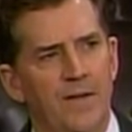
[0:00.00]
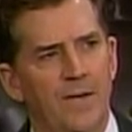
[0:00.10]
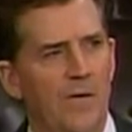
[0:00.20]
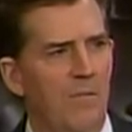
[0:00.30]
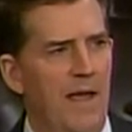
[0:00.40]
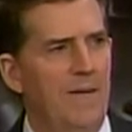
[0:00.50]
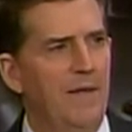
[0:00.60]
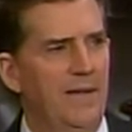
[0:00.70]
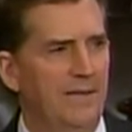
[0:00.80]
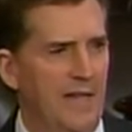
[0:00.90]
or
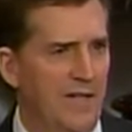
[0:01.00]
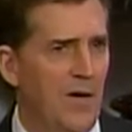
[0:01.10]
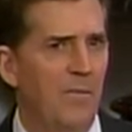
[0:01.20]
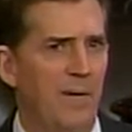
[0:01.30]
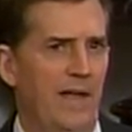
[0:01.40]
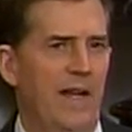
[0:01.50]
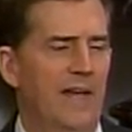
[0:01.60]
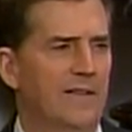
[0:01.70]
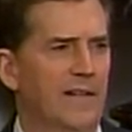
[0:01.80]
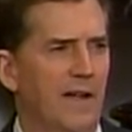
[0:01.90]
maybe they don't bail
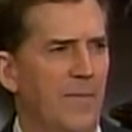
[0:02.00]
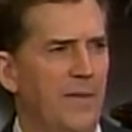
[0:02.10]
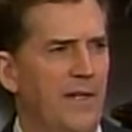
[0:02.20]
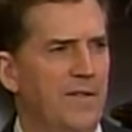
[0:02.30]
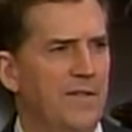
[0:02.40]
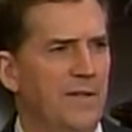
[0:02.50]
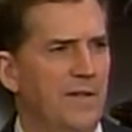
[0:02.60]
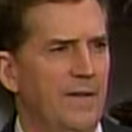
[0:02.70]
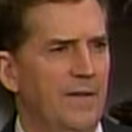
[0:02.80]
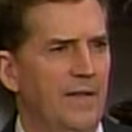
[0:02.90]
out the companies
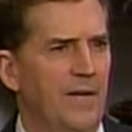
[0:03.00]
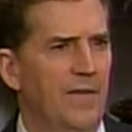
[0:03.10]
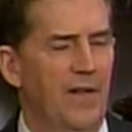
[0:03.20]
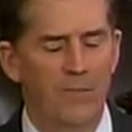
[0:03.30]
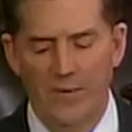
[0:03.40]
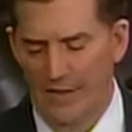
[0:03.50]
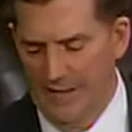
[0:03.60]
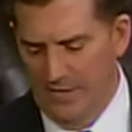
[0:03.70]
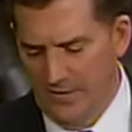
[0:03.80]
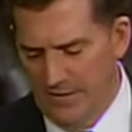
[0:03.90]
that are their
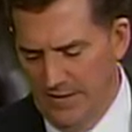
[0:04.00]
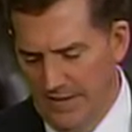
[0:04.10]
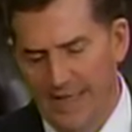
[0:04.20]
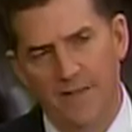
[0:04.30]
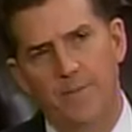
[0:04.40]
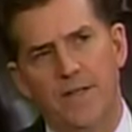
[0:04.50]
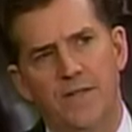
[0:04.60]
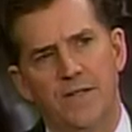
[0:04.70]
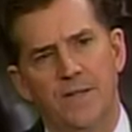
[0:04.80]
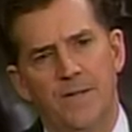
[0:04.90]
political enemies.